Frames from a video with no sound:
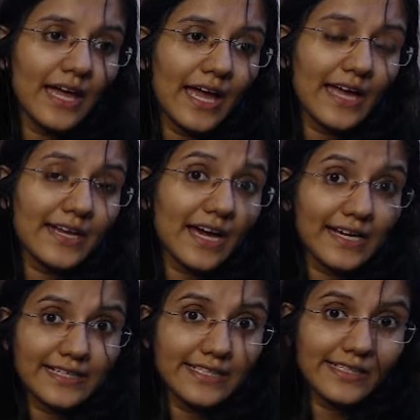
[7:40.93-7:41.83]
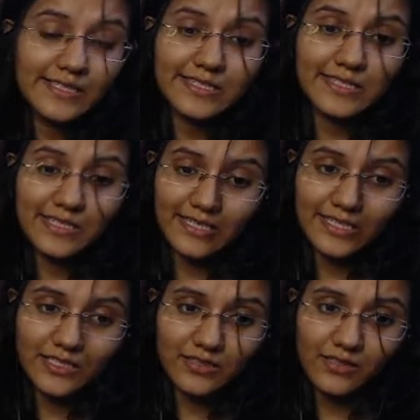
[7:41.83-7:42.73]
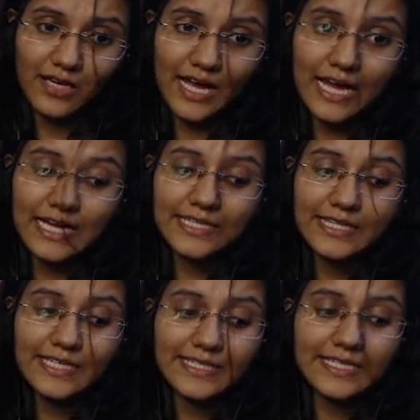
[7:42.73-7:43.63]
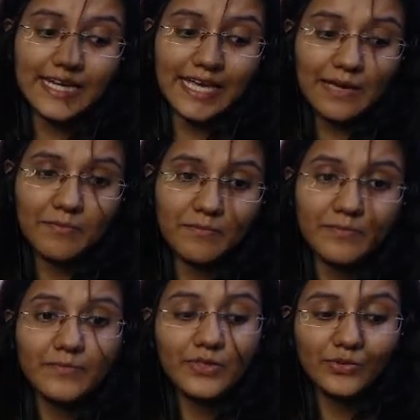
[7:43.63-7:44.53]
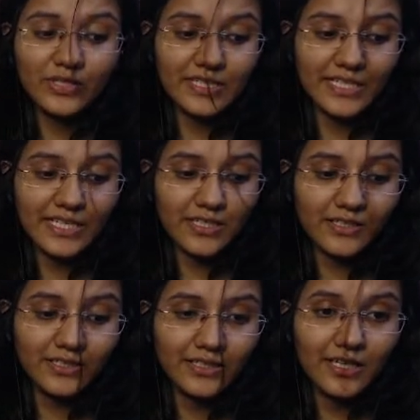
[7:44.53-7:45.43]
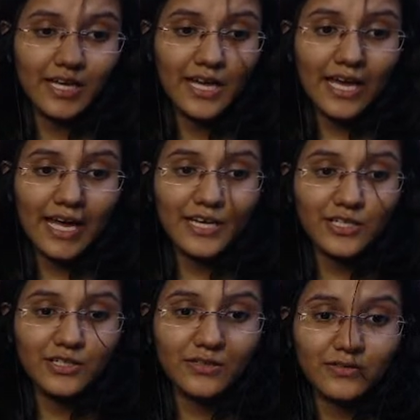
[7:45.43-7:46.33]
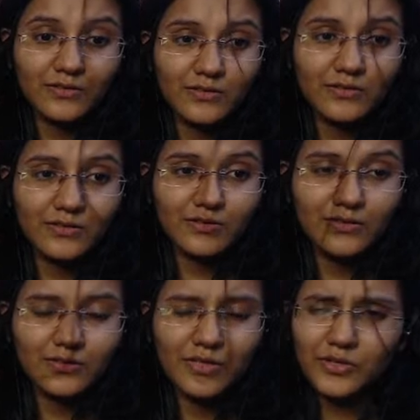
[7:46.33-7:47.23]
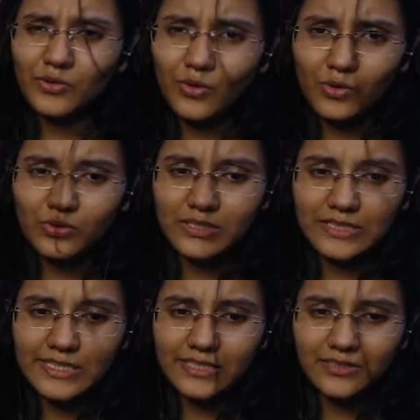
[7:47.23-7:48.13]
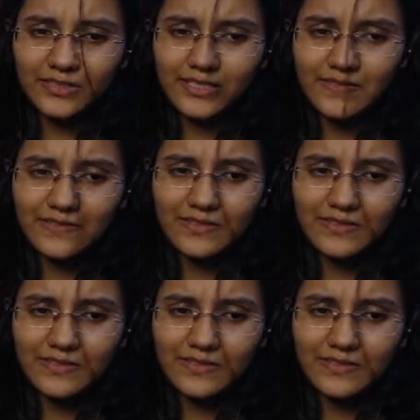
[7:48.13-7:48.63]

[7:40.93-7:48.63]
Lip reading: and I is the narrator, and there is a name to the narrator. And do you know who the narrator is?